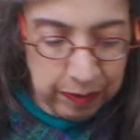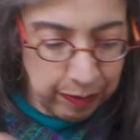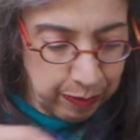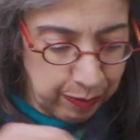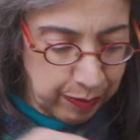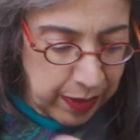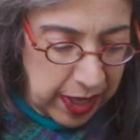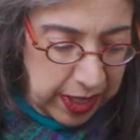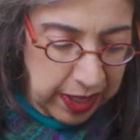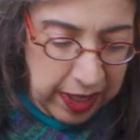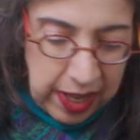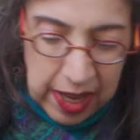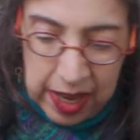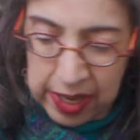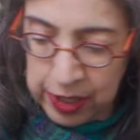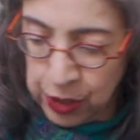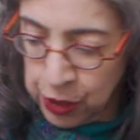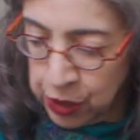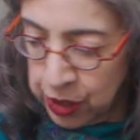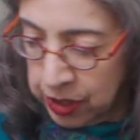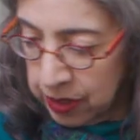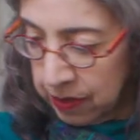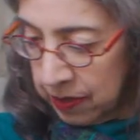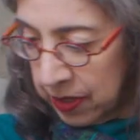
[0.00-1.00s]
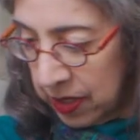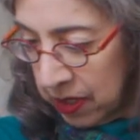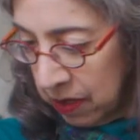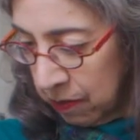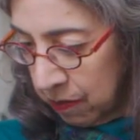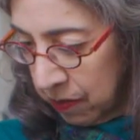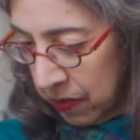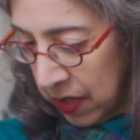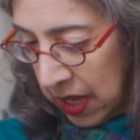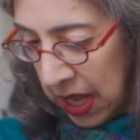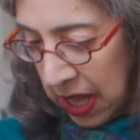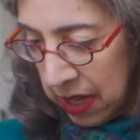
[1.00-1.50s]
Medication can
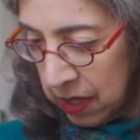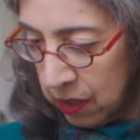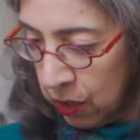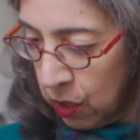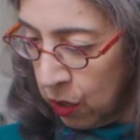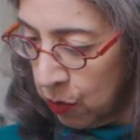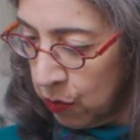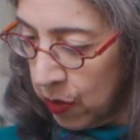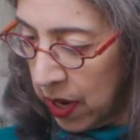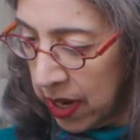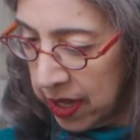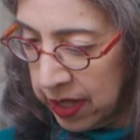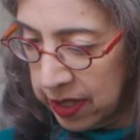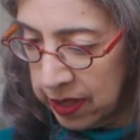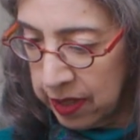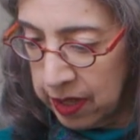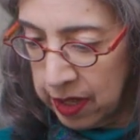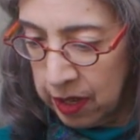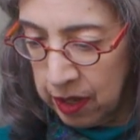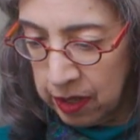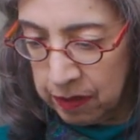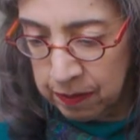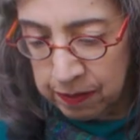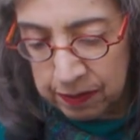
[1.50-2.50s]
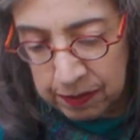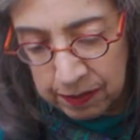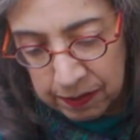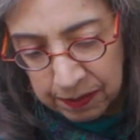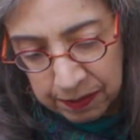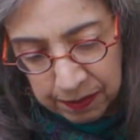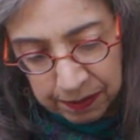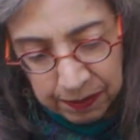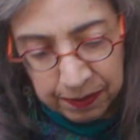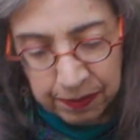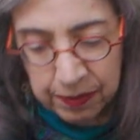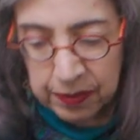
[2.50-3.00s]
kind of go right in there.
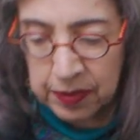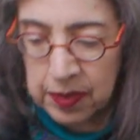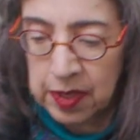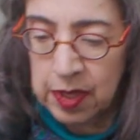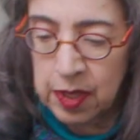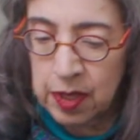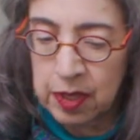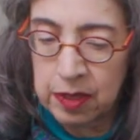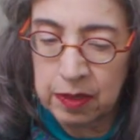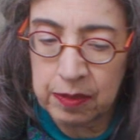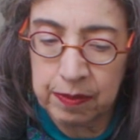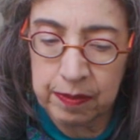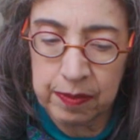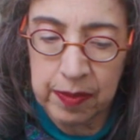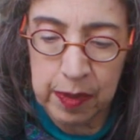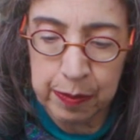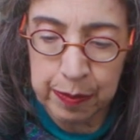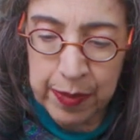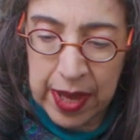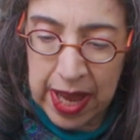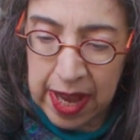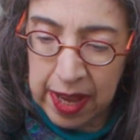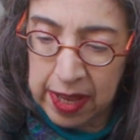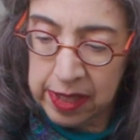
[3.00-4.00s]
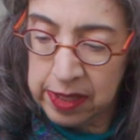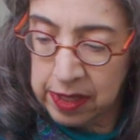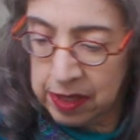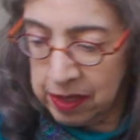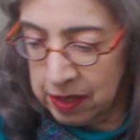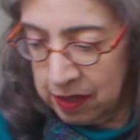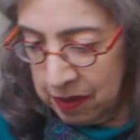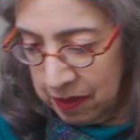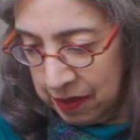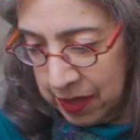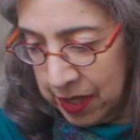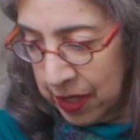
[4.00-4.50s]

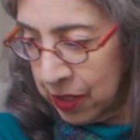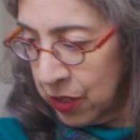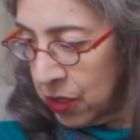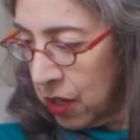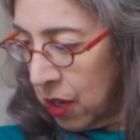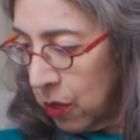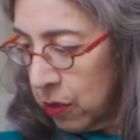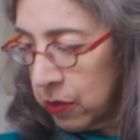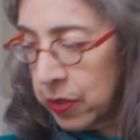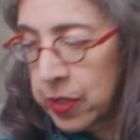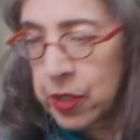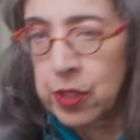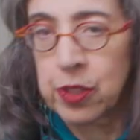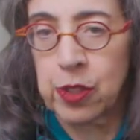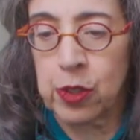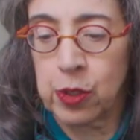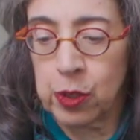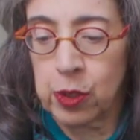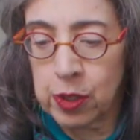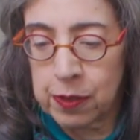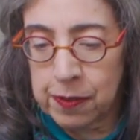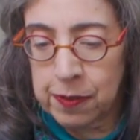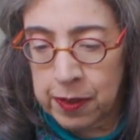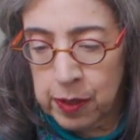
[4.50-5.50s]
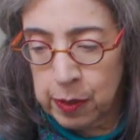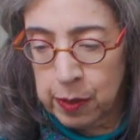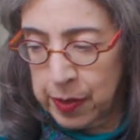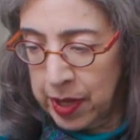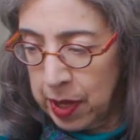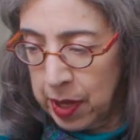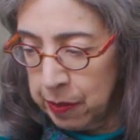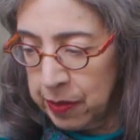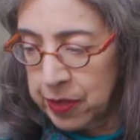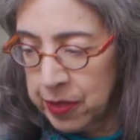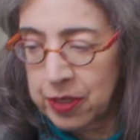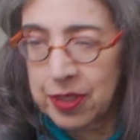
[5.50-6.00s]
Mask, that's always useful to be
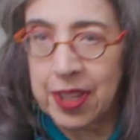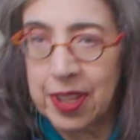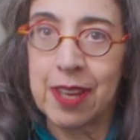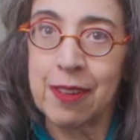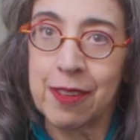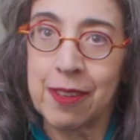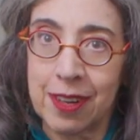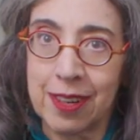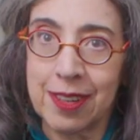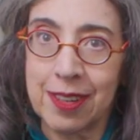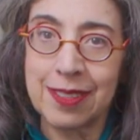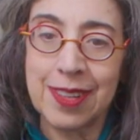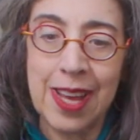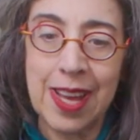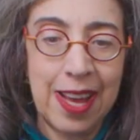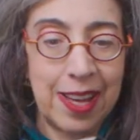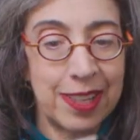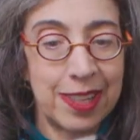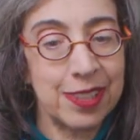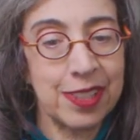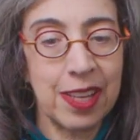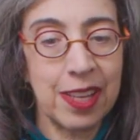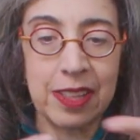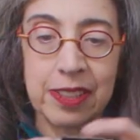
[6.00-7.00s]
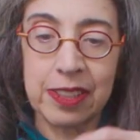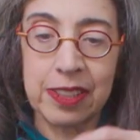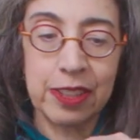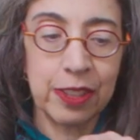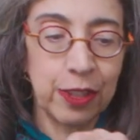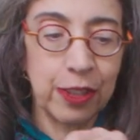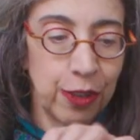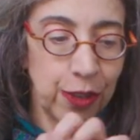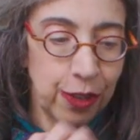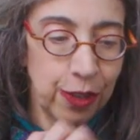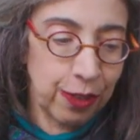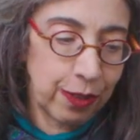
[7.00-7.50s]
able to lay your hands on in
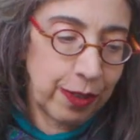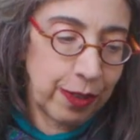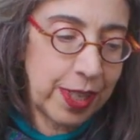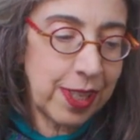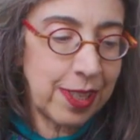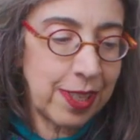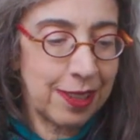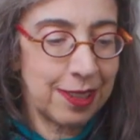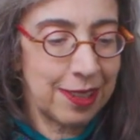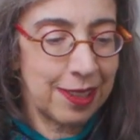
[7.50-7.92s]
a hurry.